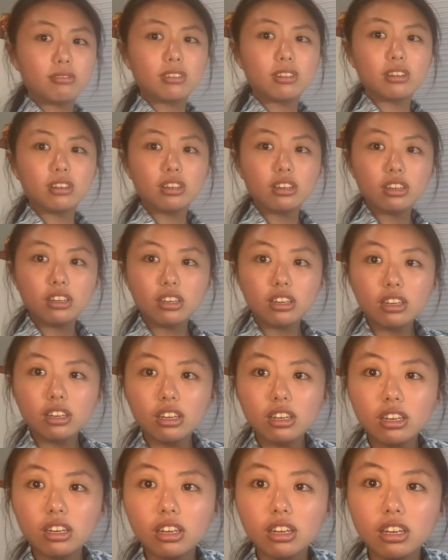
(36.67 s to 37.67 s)

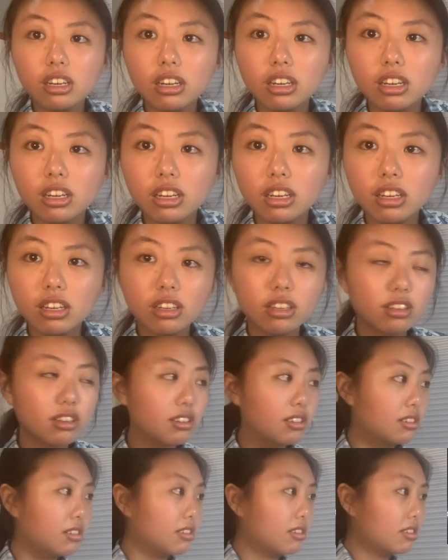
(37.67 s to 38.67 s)

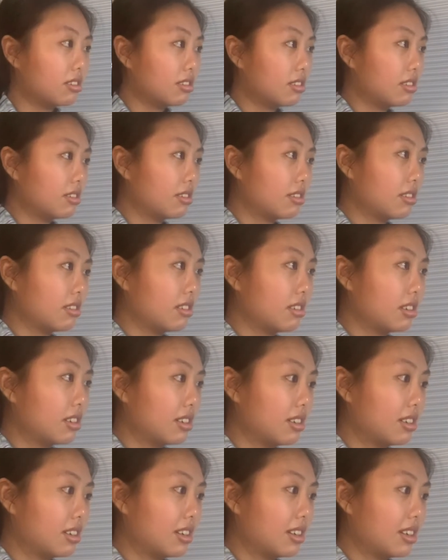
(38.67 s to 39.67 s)

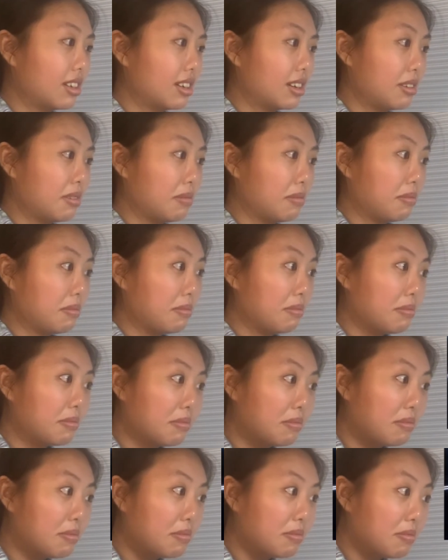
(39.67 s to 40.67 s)

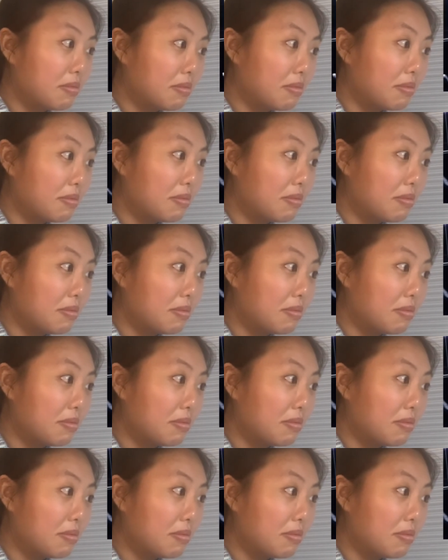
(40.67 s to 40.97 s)
No one is speaking in this clip.